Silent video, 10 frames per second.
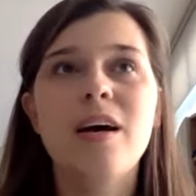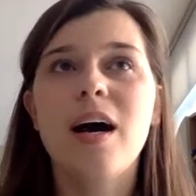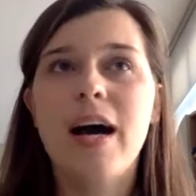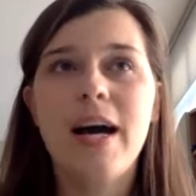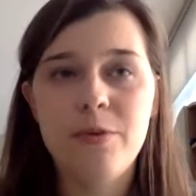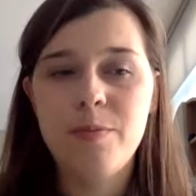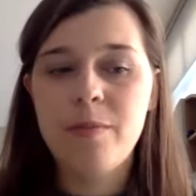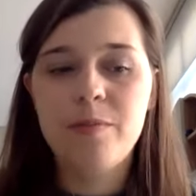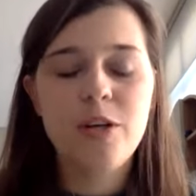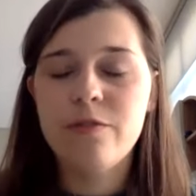I
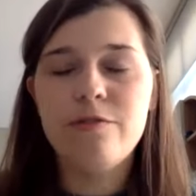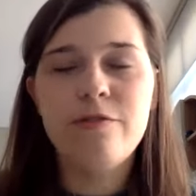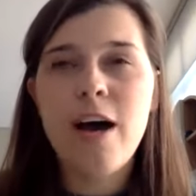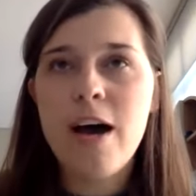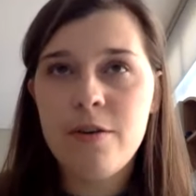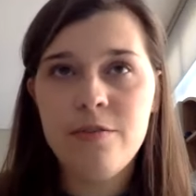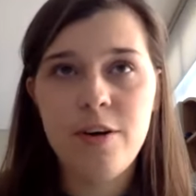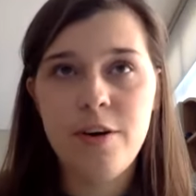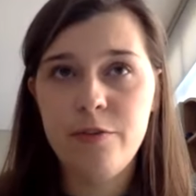remember there are very, very